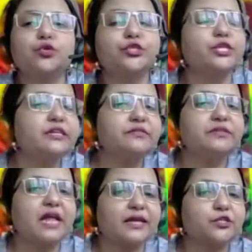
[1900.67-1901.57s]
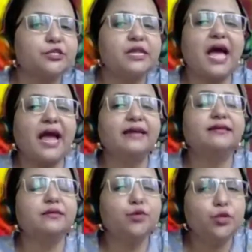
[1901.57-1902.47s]
in social
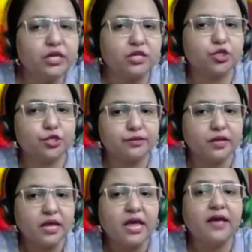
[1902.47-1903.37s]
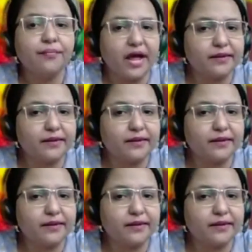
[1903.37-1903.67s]
interaction and communication.